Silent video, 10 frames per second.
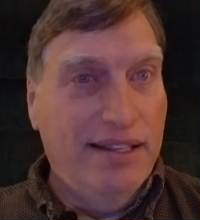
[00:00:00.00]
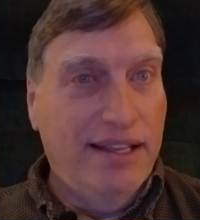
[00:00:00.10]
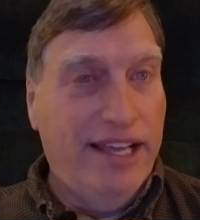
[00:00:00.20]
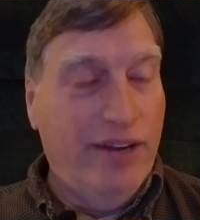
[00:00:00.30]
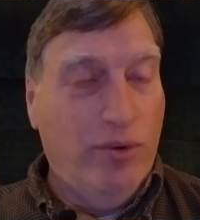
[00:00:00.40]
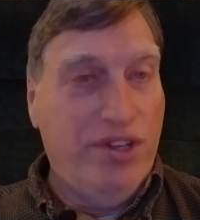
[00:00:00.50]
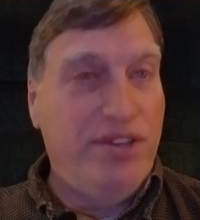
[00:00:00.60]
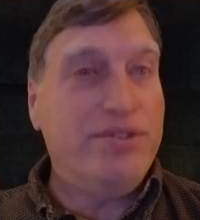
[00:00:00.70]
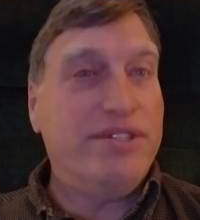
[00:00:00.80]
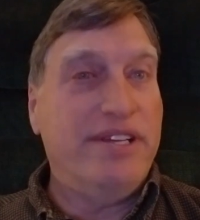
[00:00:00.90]
And when
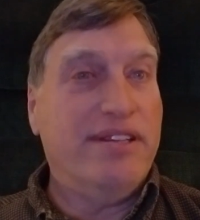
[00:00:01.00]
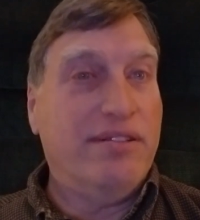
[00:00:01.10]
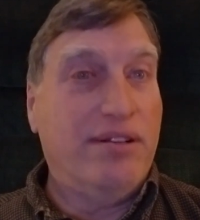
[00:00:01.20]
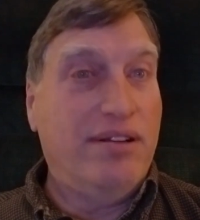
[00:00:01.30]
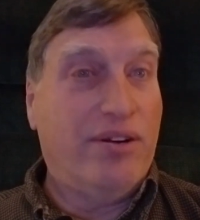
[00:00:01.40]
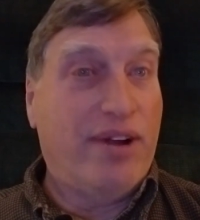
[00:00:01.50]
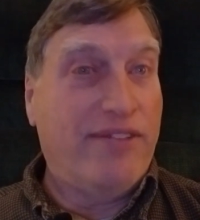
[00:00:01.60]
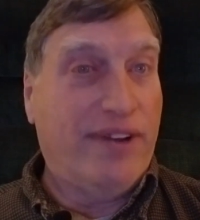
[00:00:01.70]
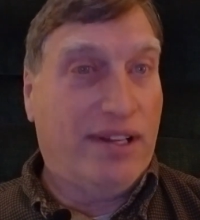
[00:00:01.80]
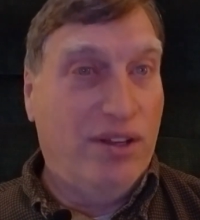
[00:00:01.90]
you see the
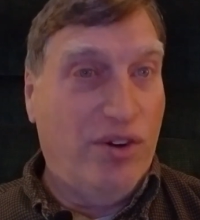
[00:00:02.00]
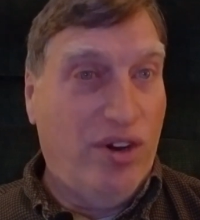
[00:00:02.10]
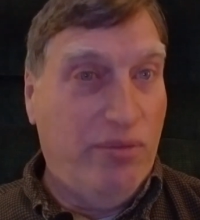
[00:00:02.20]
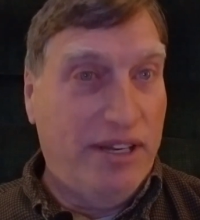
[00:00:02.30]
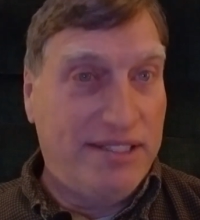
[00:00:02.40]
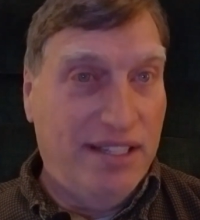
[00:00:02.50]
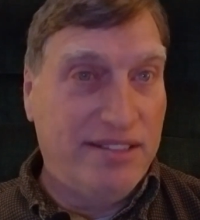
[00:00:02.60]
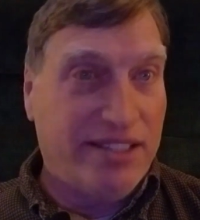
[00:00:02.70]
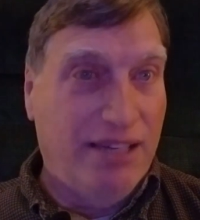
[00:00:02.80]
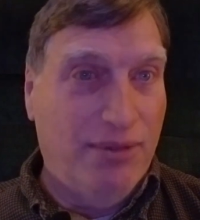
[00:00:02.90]
graphic logo my
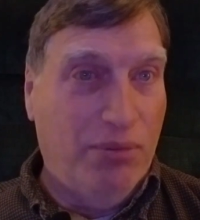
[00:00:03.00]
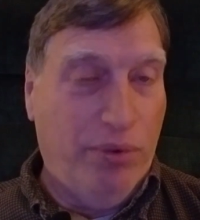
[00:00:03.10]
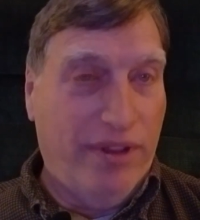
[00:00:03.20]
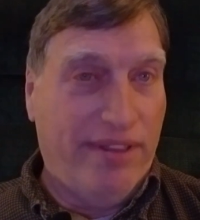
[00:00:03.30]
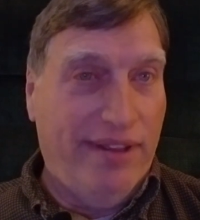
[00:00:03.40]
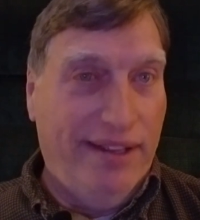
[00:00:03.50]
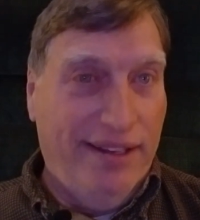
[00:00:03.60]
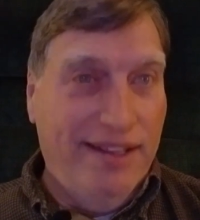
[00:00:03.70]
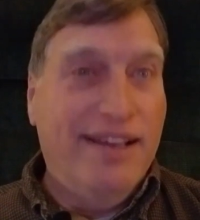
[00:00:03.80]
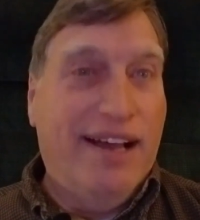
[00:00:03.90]
son's come up with,
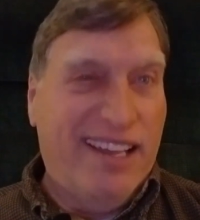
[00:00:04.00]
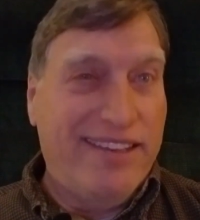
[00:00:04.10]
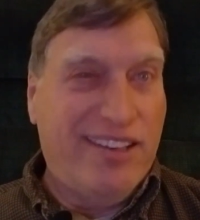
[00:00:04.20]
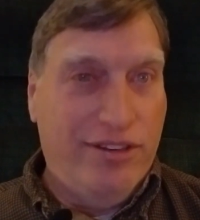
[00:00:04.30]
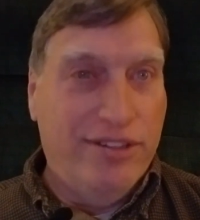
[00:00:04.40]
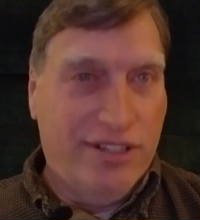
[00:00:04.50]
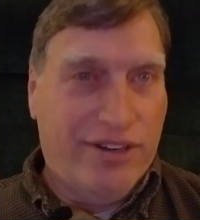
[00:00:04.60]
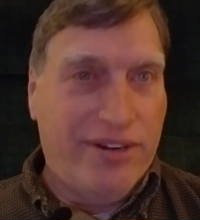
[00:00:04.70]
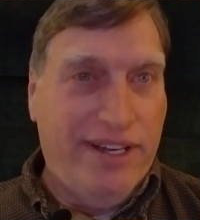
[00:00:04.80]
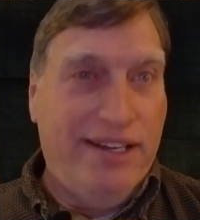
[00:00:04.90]
I think you'll
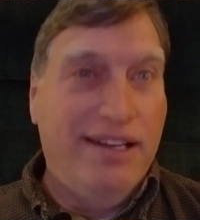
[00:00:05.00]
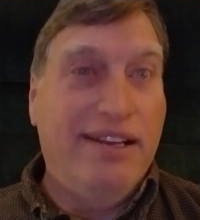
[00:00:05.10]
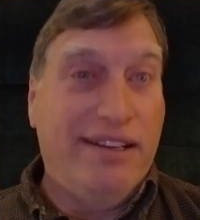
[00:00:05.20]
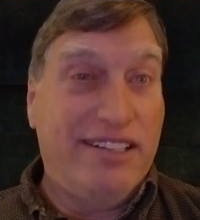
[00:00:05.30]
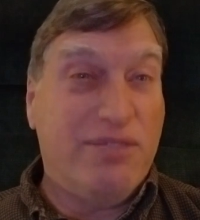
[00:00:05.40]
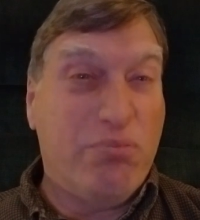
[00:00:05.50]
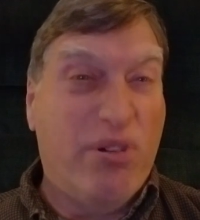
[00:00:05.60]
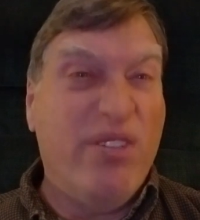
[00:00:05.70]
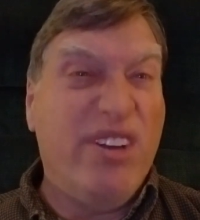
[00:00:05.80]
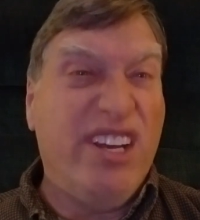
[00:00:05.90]
agree it's
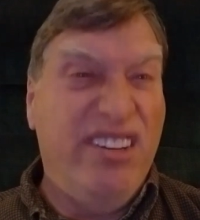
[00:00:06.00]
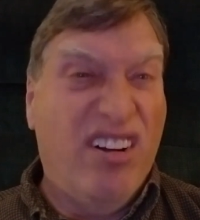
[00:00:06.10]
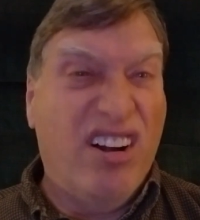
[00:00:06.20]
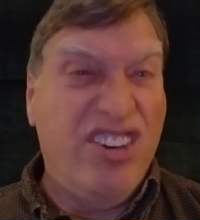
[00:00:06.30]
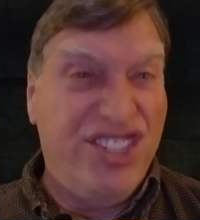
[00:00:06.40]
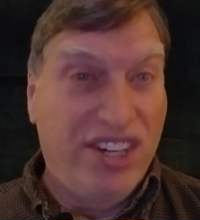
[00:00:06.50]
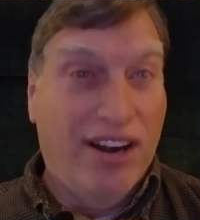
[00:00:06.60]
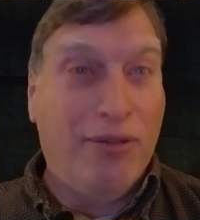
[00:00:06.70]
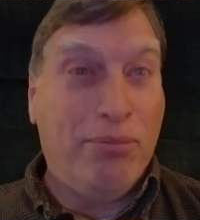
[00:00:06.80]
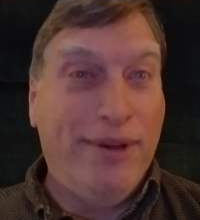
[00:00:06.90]
pretty darn
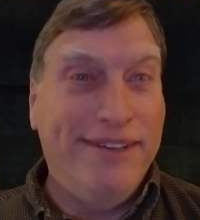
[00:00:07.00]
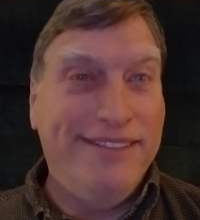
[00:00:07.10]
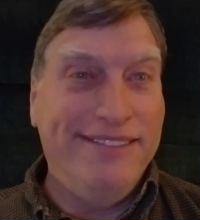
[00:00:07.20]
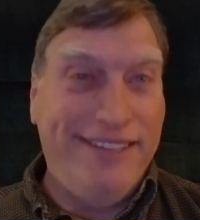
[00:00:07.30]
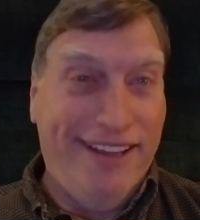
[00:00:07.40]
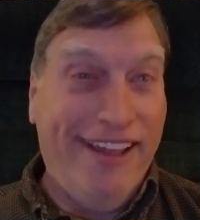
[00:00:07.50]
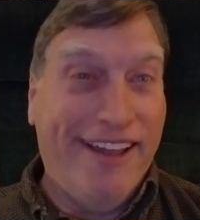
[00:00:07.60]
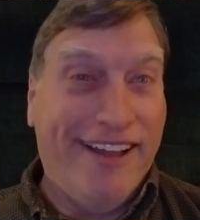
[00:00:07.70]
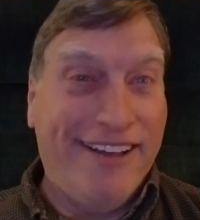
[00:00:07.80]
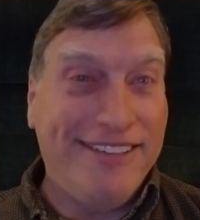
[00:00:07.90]
sharp. Yeah.